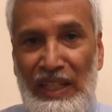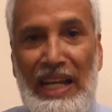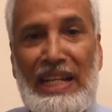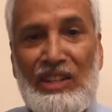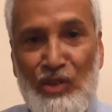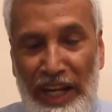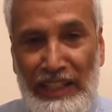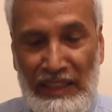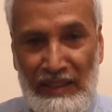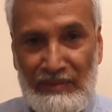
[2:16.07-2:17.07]
any
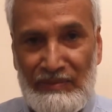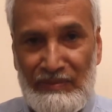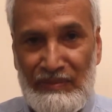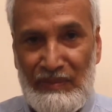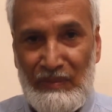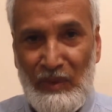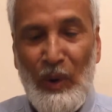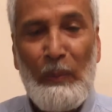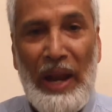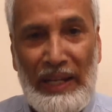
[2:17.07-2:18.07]
training
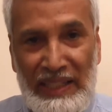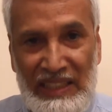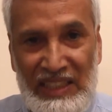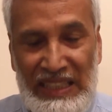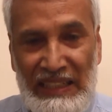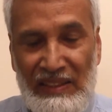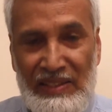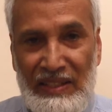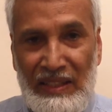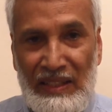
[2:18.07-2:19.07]
or parenting
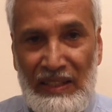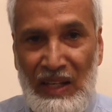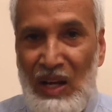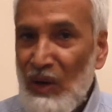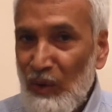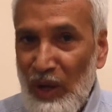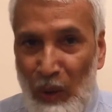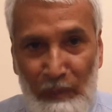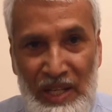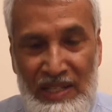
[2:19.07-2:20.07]
skills? Well,
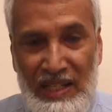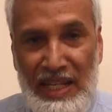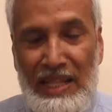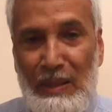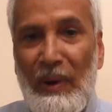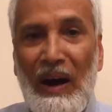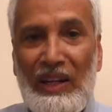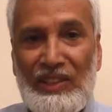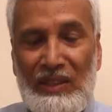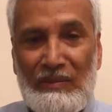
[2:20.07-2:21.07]
obviously in the
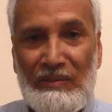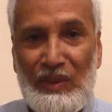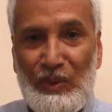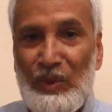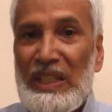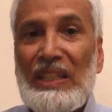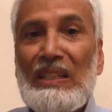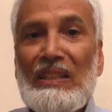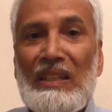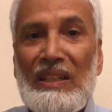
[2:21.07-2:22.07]
past, we
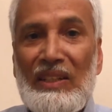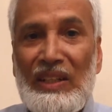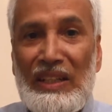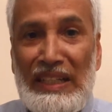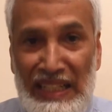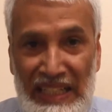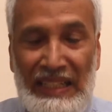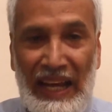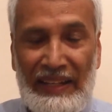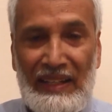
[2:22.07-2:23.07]
didn't
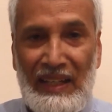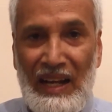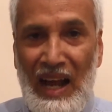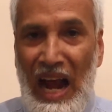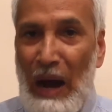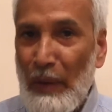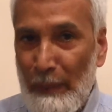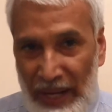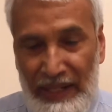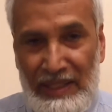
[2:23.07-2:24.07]
need that. Our
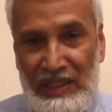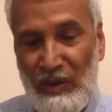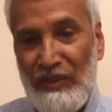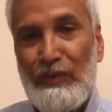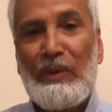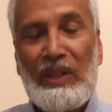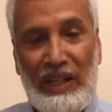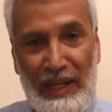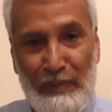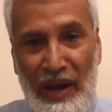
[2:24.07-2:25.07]
parents, our
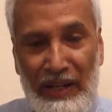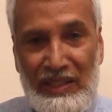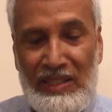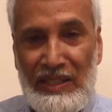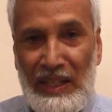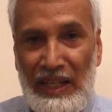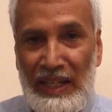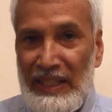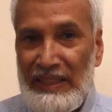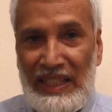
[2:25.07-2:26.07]
great parents,
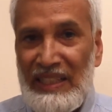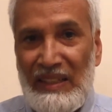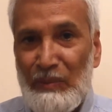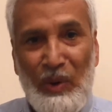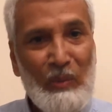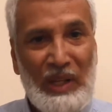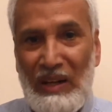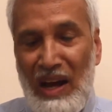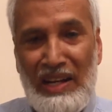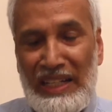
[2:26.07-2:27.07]
they didn't probably
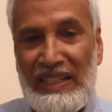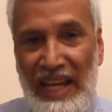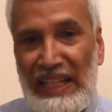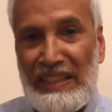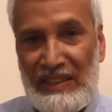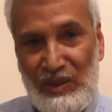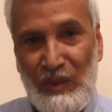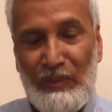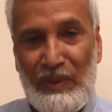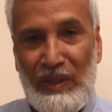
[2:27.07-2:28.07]
learn any techniques
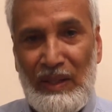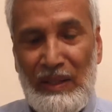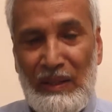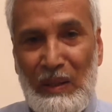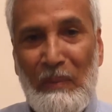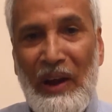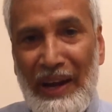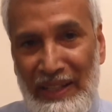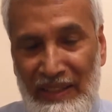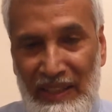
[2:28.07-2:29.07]
of
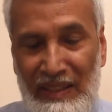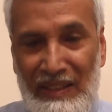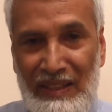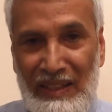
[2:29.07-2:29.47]
parenting.